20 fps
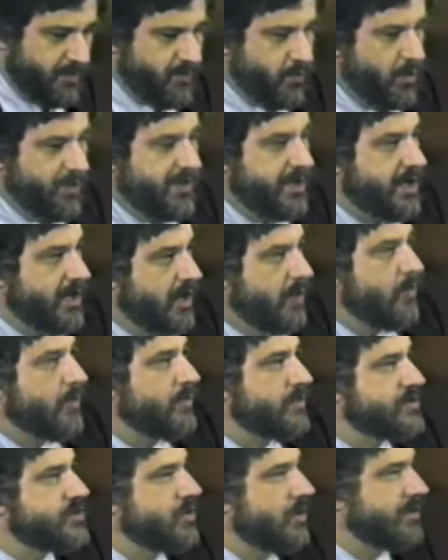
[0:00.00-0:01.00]
before that
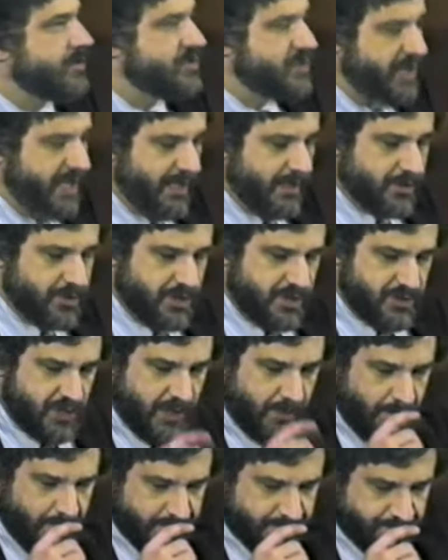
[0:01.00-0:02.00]
heroin was sold as an
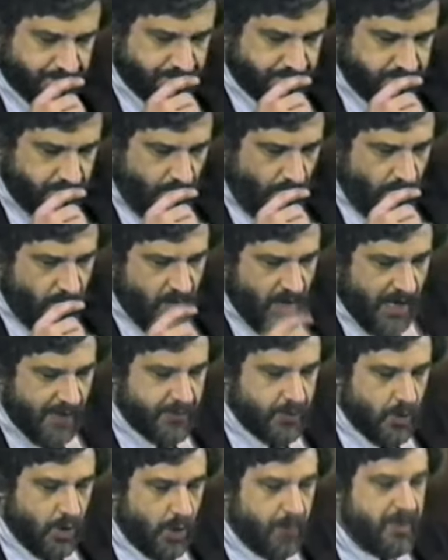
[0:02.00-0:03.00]
analgesic.
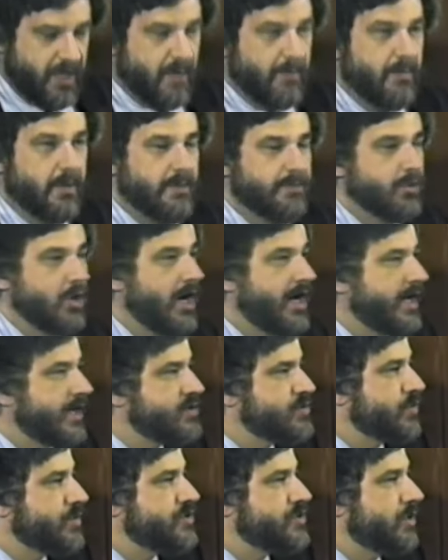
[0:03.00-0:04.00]
Other opium
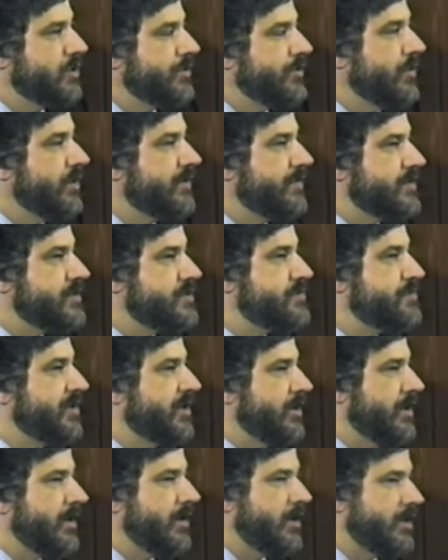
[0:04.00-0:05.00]
products were sold during this
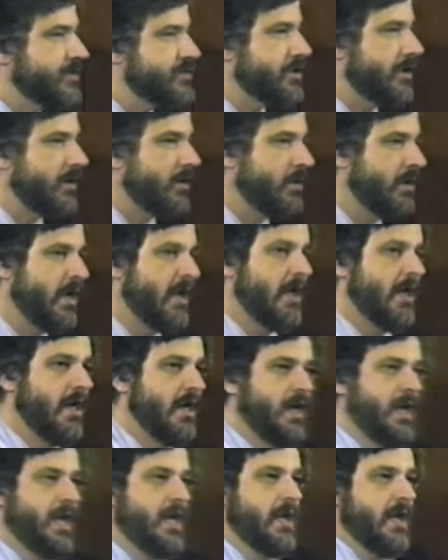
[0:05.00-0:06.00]
period also
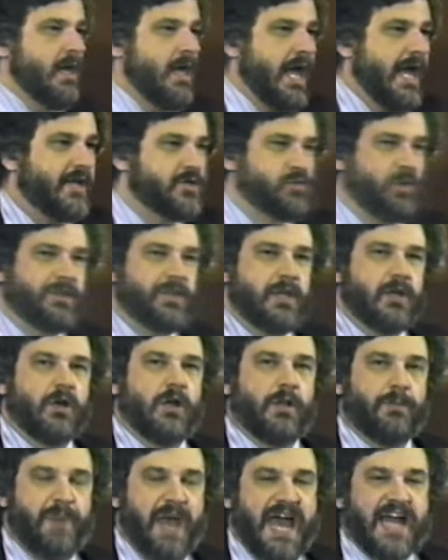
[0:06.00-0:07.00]
as what they
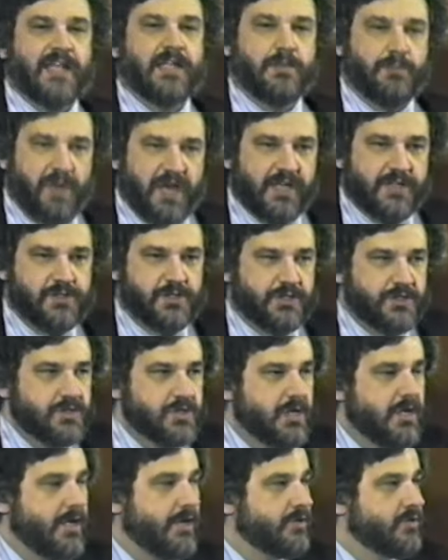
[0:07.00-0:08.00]
called patent
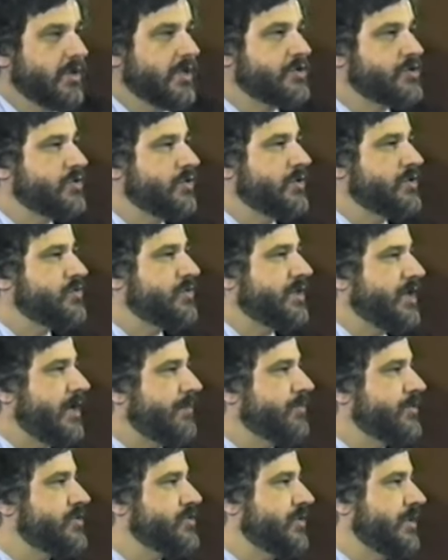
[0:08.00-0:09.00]
medicines in drugstores
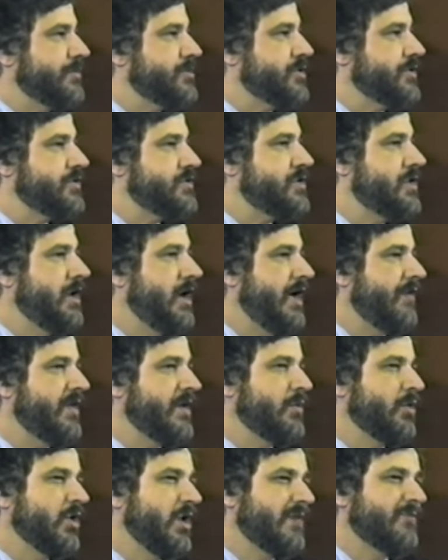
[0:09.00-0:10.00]
without prescriptions, and
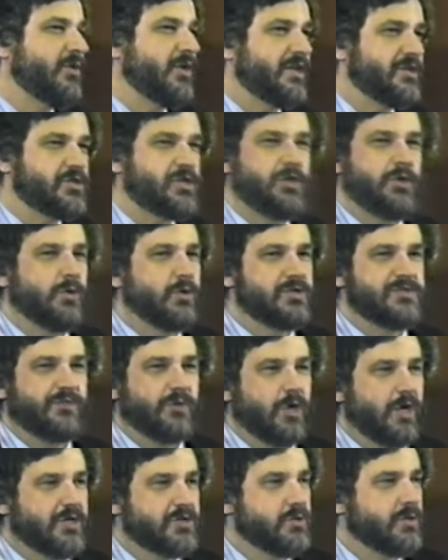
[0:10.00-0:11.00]
they were offered as cures
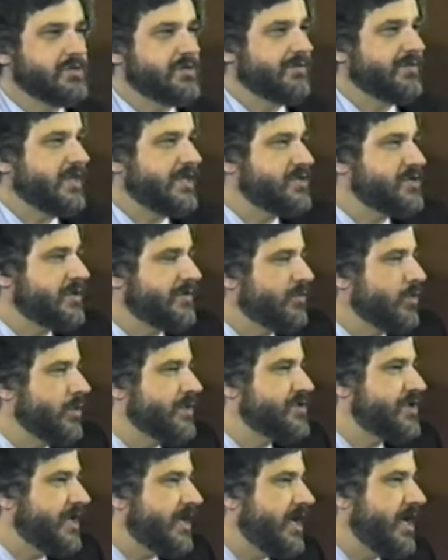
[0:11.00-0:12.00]
for all sorts of things that, of
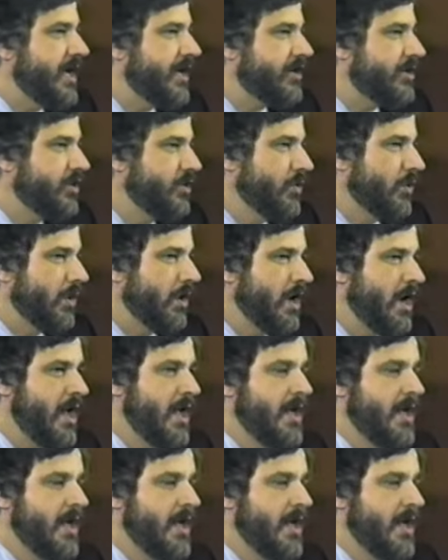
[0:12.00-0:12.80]
course, they can't cure.